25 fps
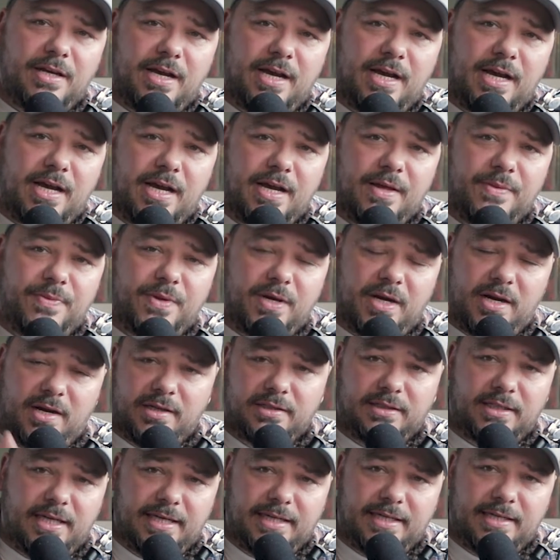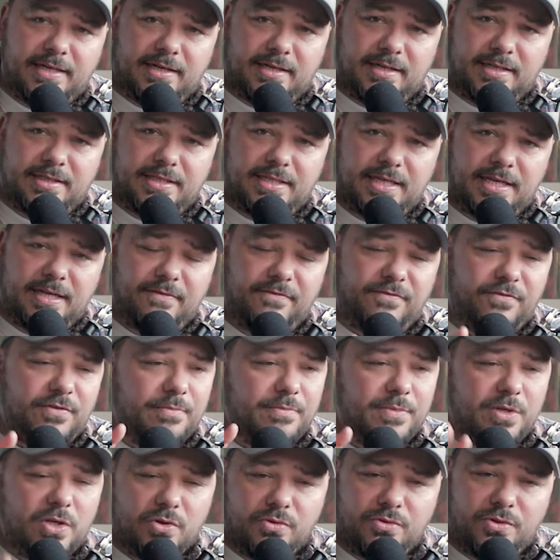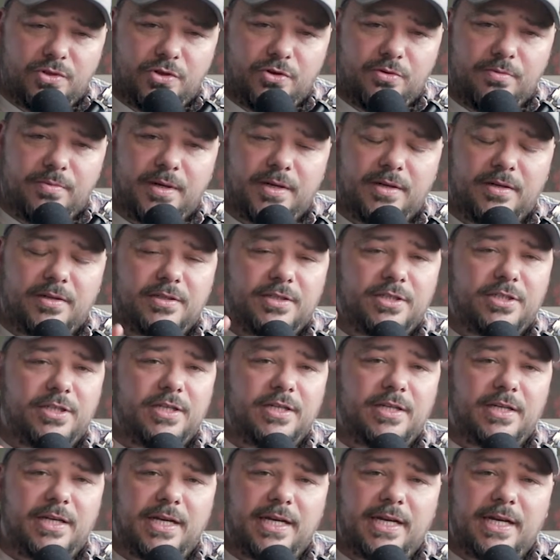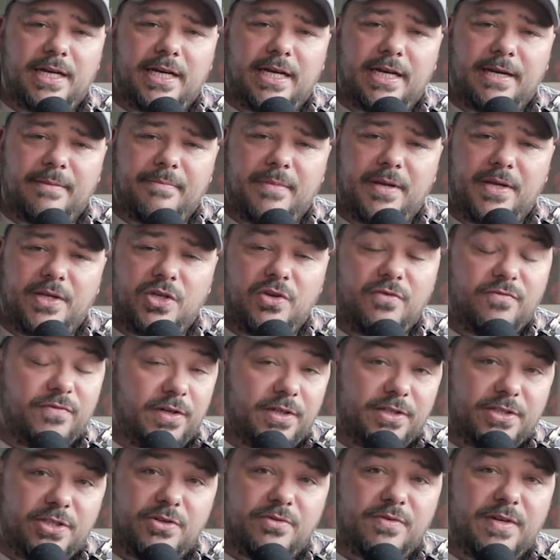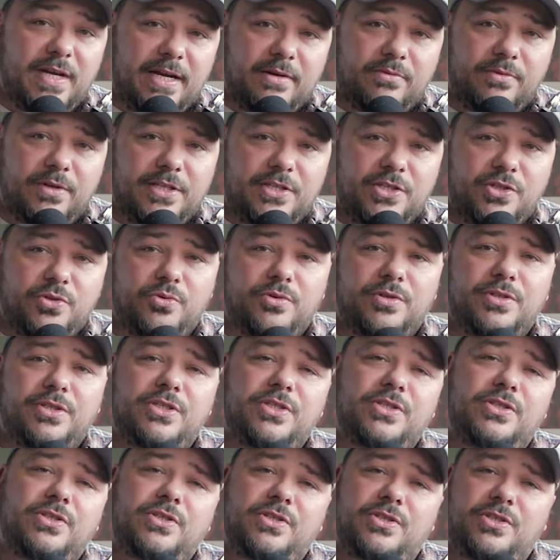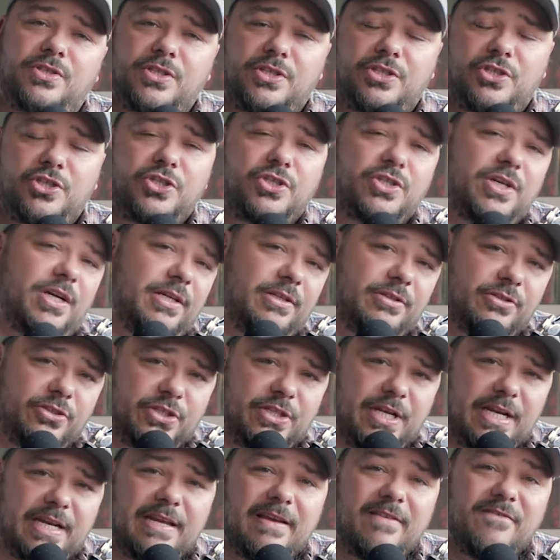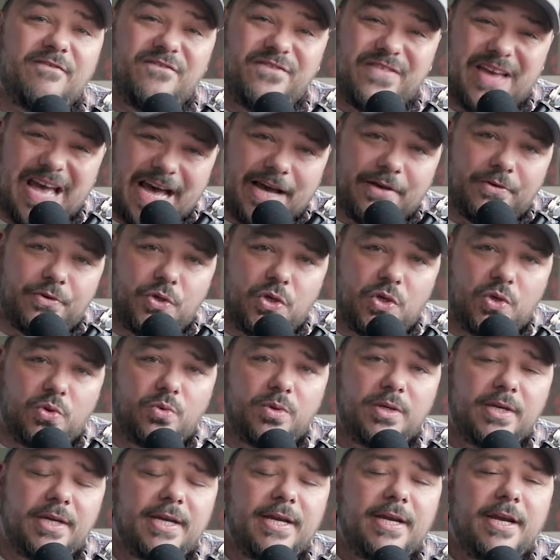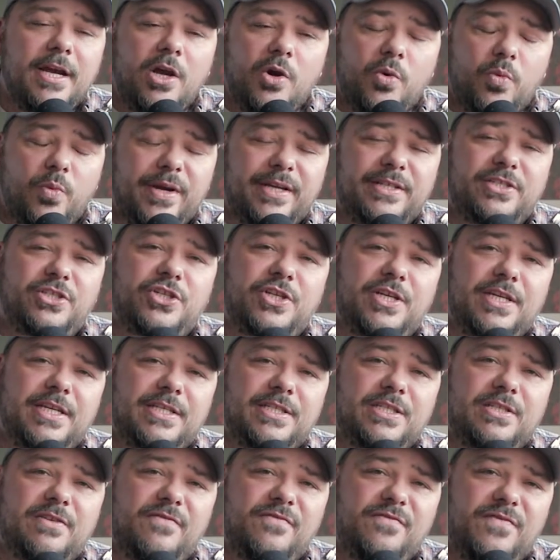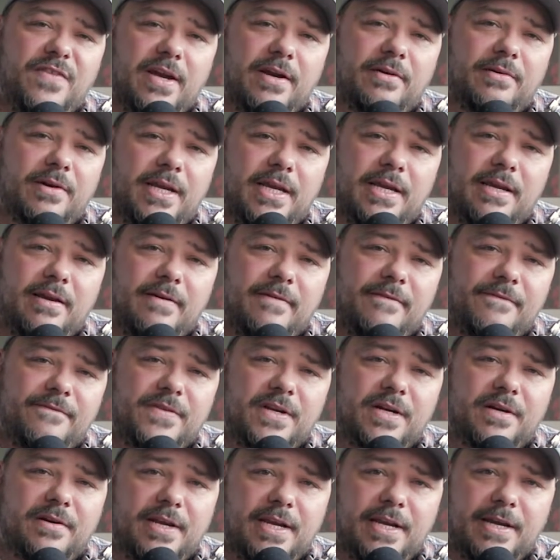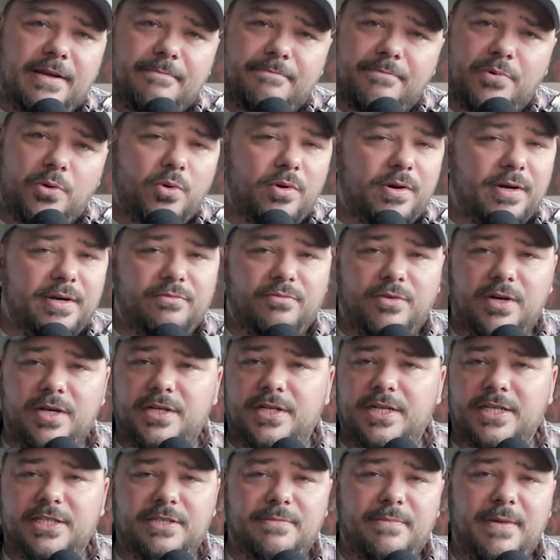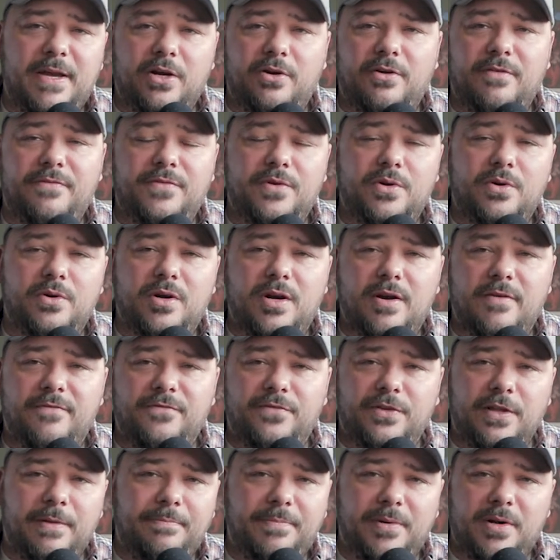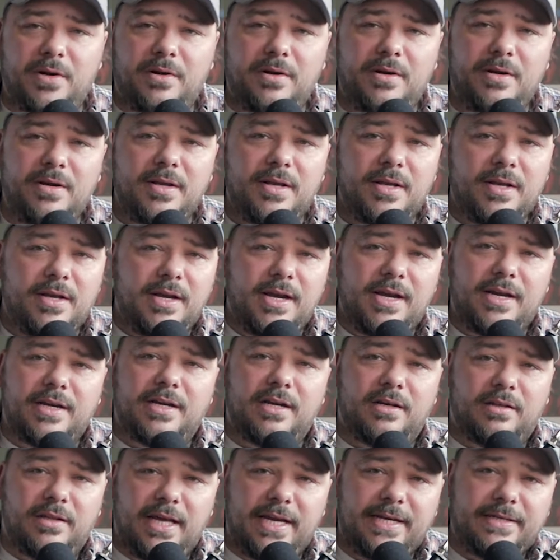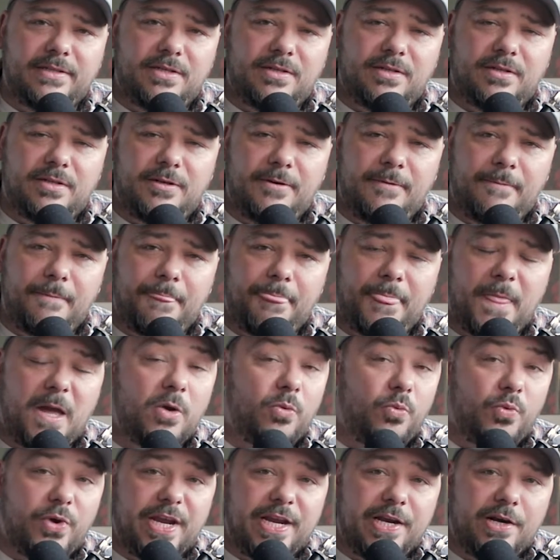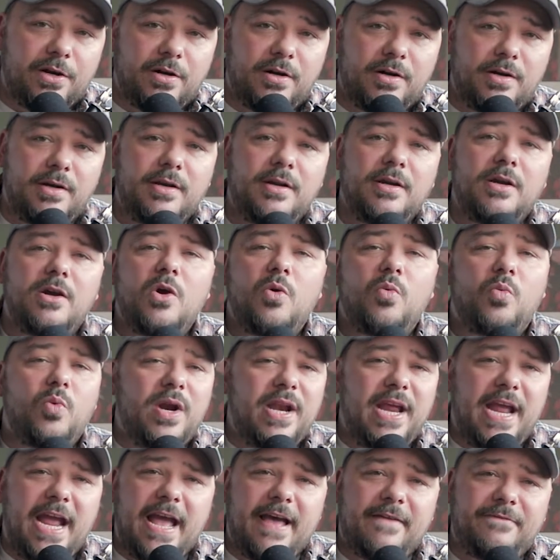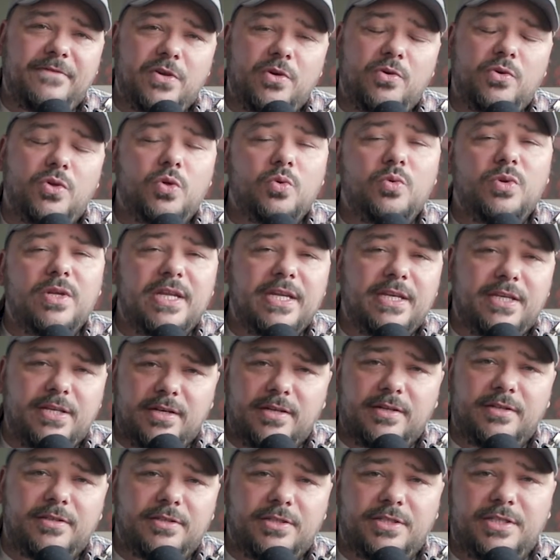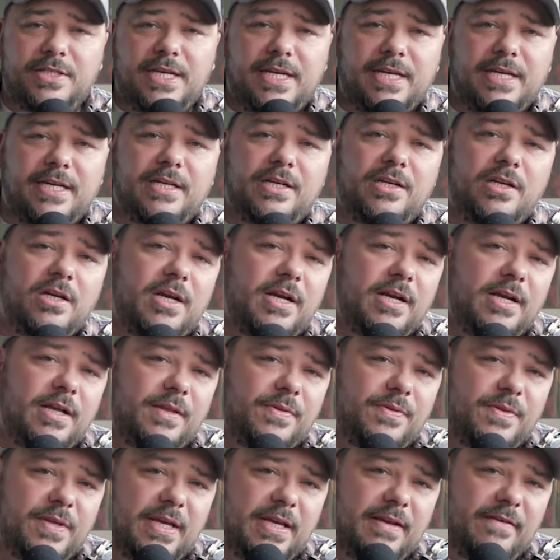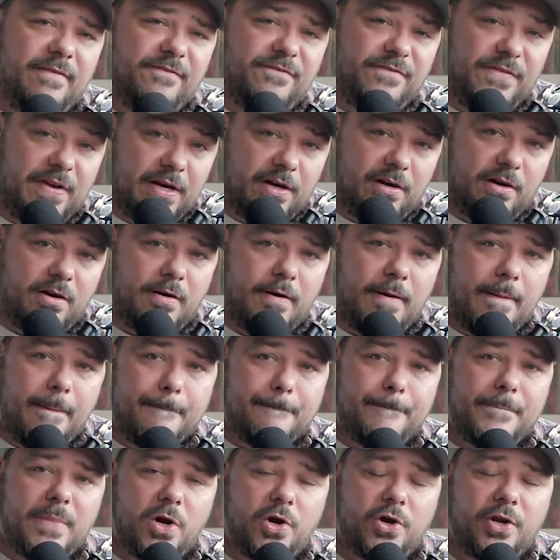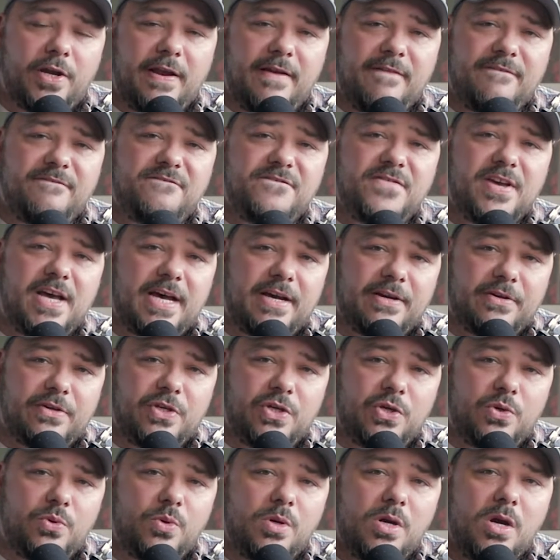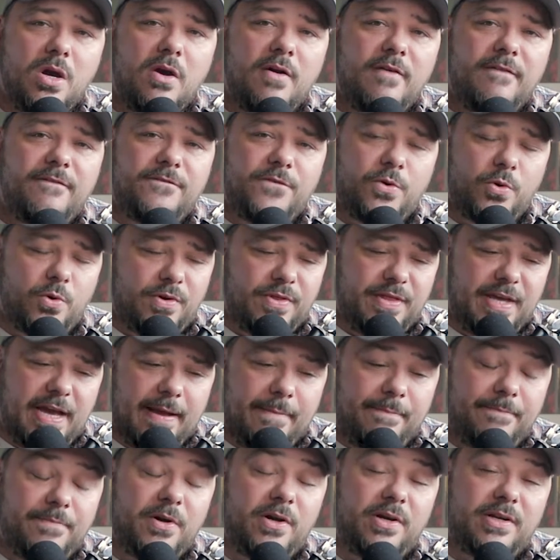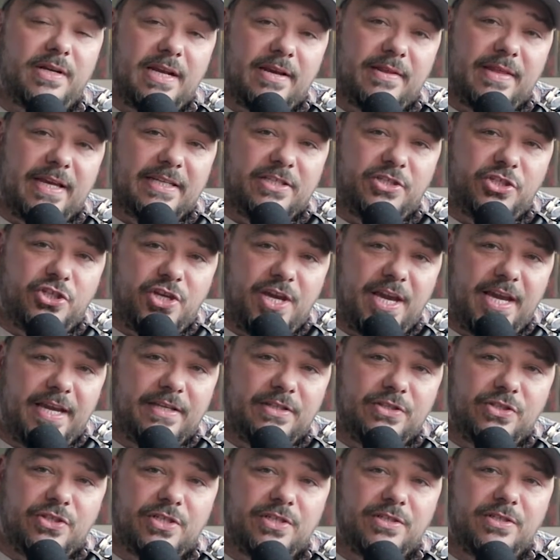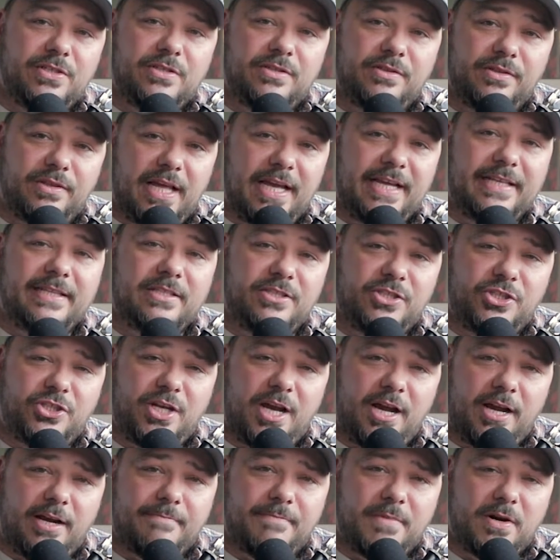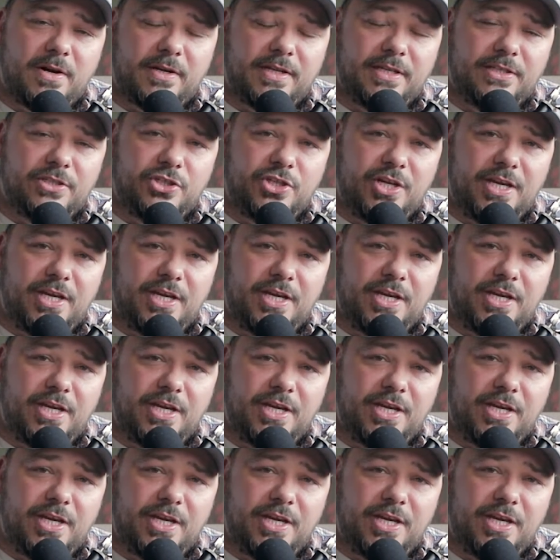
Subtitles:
the online content from YouTubers. You've also got resources such as understanding value, which is very, very important. It doesn't matter if you're a flipper, a collector, a reader, what have you. You need to understand the fair market value for that book. Now that changes, like the stock market